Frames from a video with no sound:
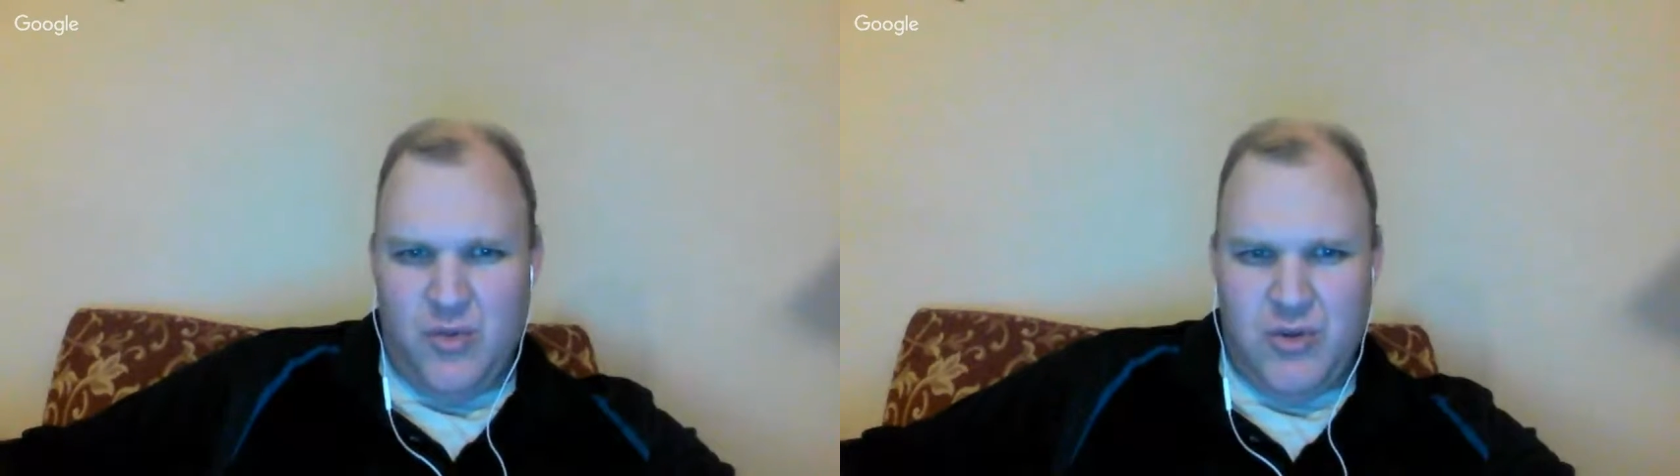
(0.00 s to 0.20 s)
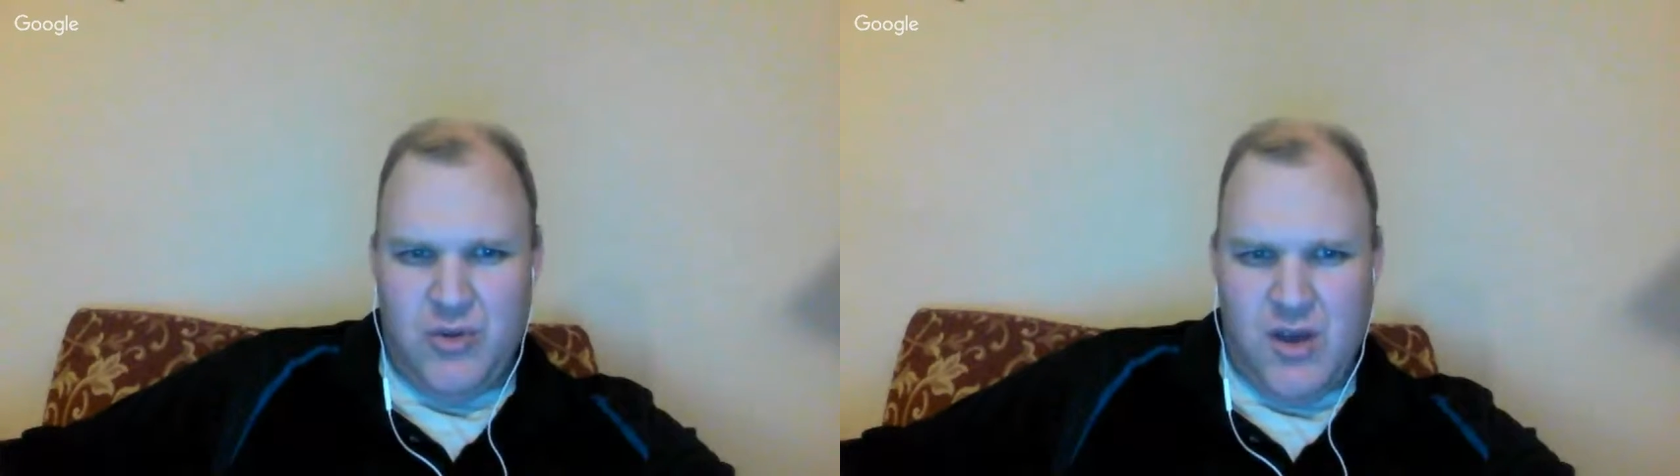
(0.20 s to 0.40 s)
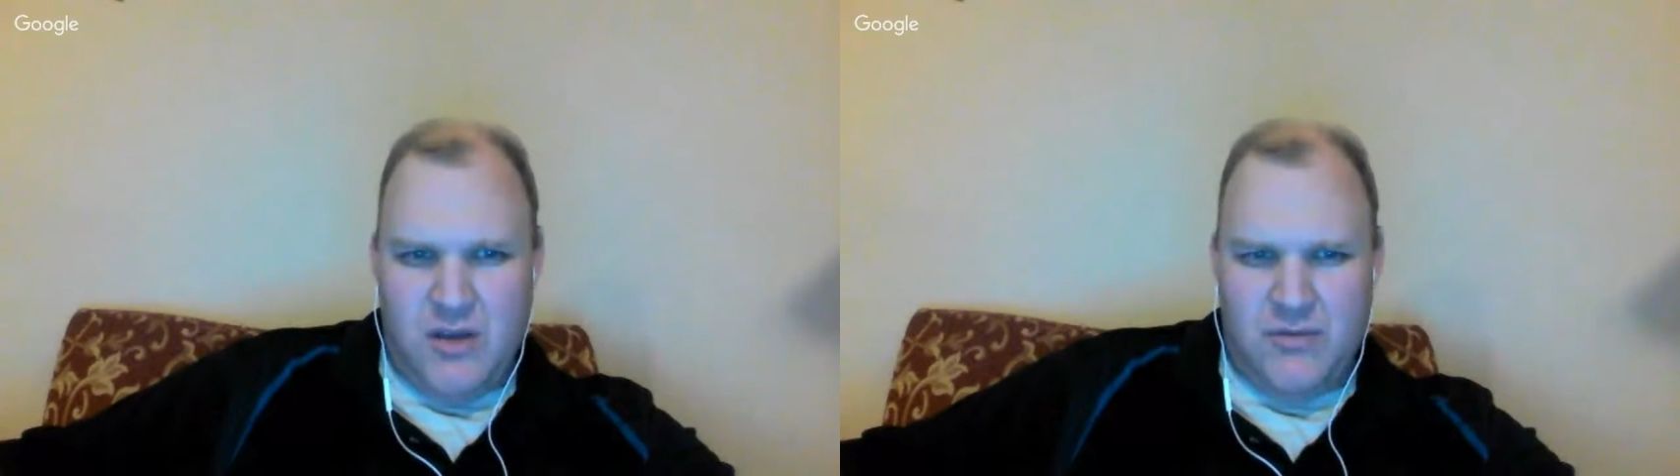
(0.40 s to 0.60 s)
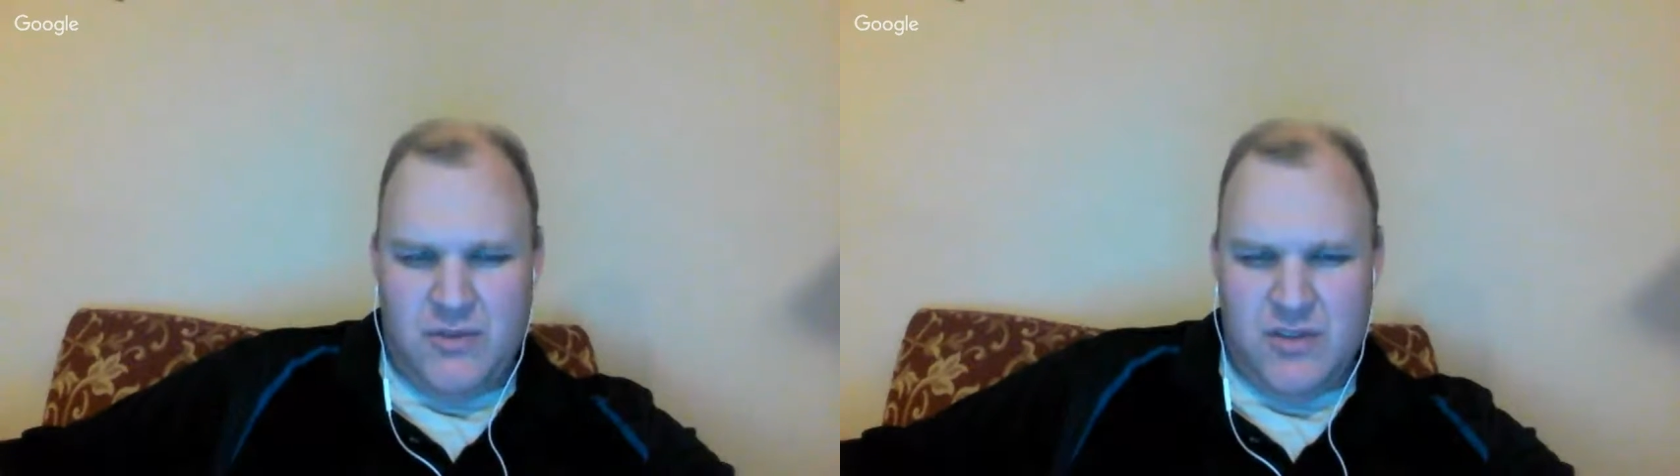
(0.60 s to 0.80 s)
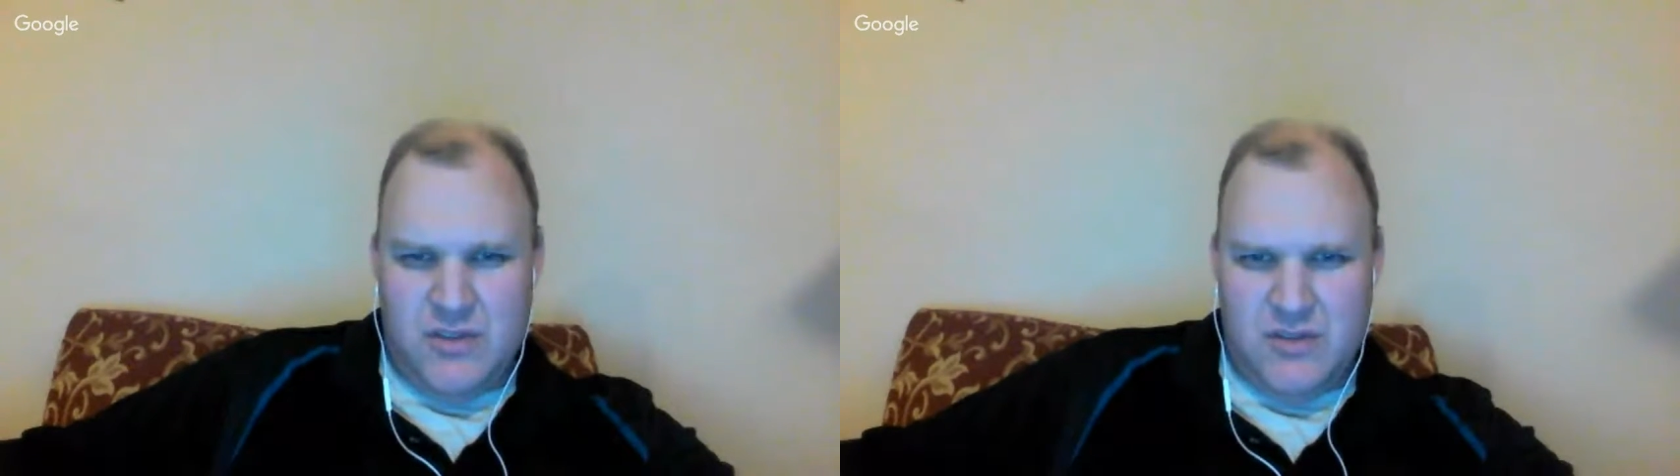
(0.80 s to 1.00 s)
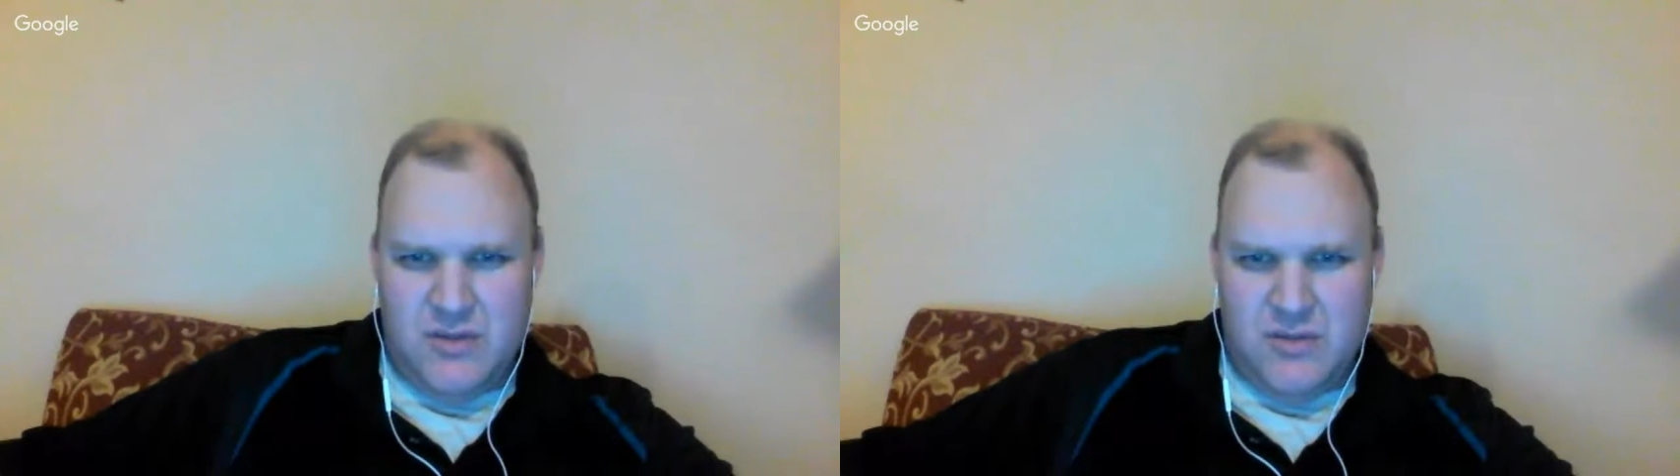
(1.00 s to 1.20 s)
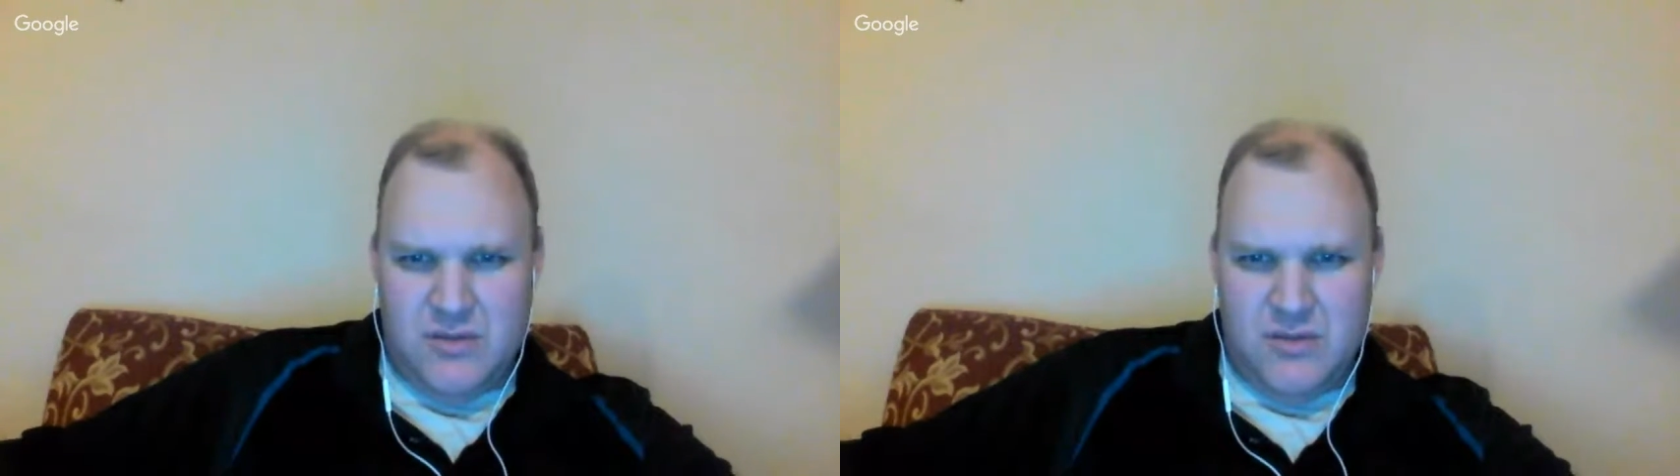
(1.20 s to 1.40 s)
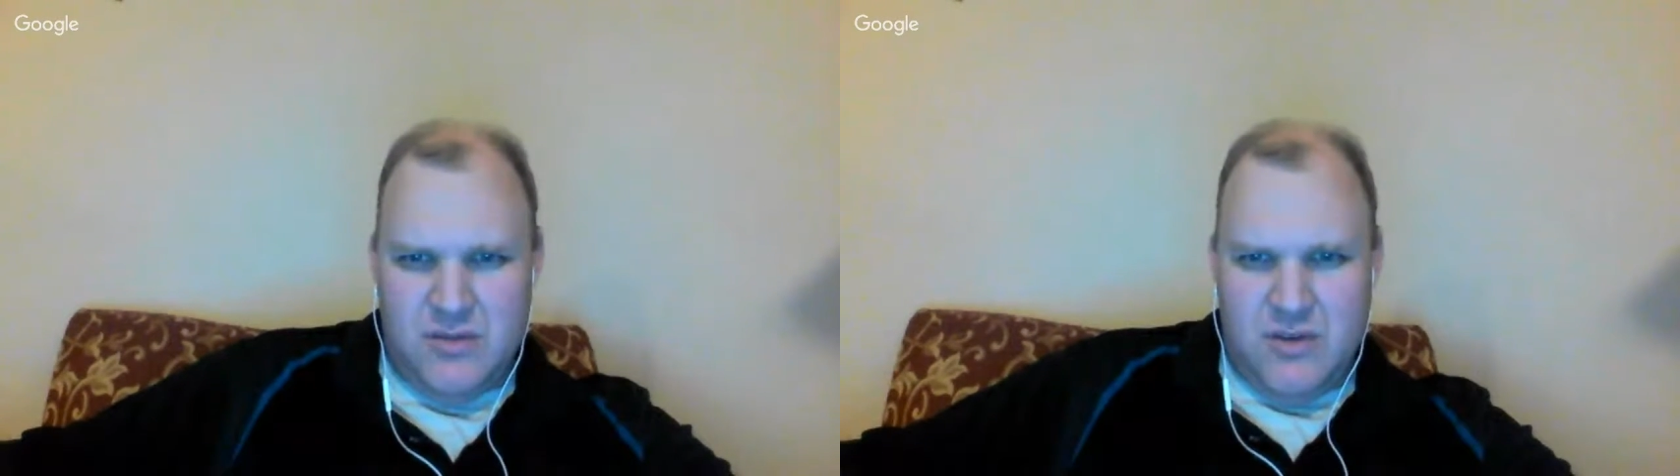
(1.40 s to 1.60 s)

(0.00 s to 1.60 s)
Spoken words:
plot of residuals.